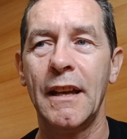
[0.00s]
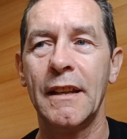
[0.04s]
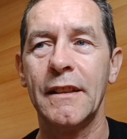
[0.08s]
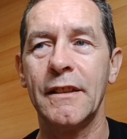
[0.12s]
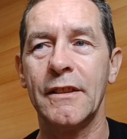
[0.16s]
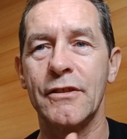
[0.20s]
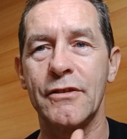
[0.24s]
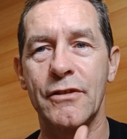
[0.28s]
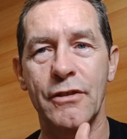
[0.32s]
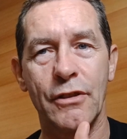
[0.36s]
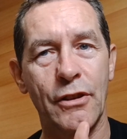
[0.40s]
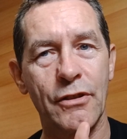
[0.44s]

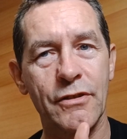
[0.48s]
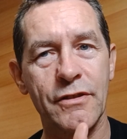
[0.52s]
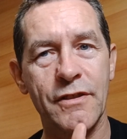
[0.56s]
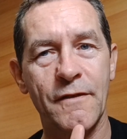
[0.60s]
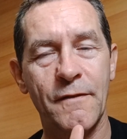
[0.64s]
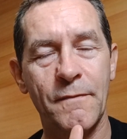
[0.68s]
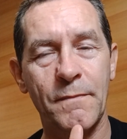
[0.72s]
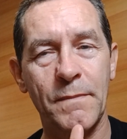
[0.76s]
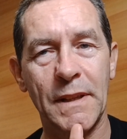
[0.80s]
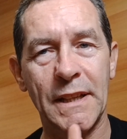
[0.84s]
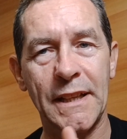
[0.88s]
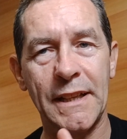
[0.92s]
There's lots
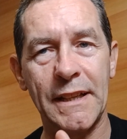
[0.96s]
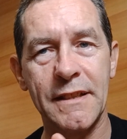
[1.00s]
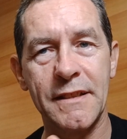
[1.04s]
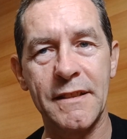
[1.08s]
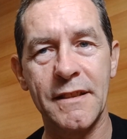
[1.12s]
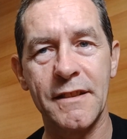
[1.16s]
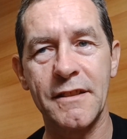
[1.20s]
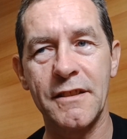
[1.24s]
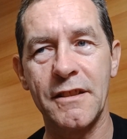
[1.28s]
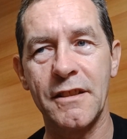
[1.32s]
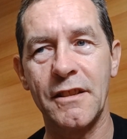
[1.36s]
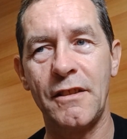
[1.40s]
of
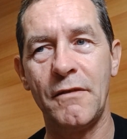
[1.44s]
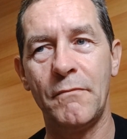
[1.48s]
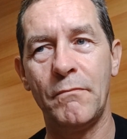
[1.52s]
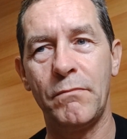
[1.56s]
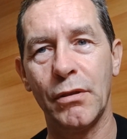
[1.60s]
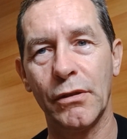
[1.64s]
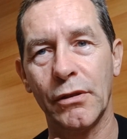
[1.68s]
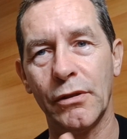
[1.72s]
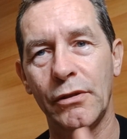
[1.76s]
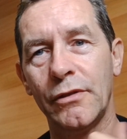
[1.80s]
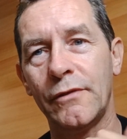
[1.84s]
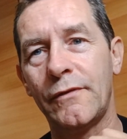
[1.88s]
places you can
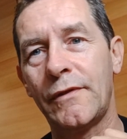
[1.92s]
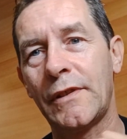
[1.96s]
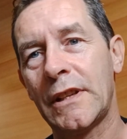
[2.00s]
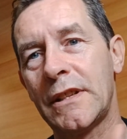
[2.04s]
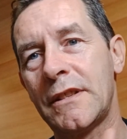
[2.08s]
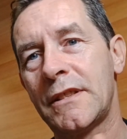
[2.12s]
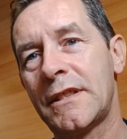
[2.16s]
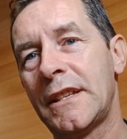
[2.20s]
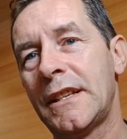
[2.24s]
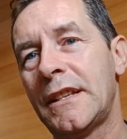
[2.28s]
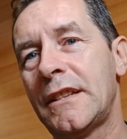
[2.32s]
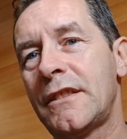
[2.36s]
pull over
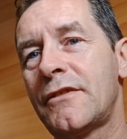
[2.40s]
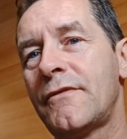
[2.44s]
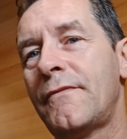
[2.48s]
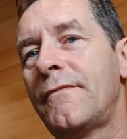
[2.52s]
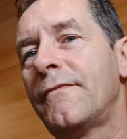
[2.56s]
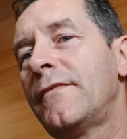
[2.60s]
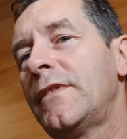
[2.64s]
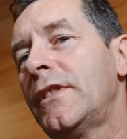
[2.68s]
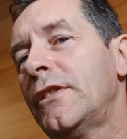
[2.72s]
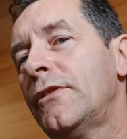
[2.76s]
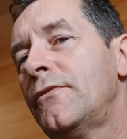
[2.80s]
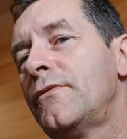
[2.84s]
and take
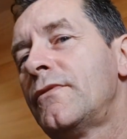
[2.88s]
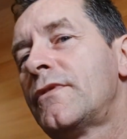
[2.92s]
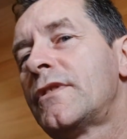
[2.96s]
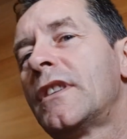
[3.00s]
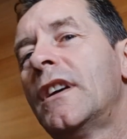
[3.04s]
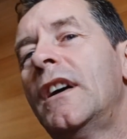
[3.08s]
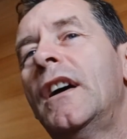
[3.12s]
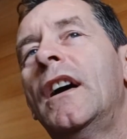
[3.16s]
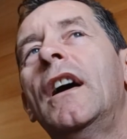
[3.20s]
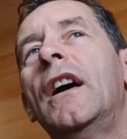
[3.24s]
some views.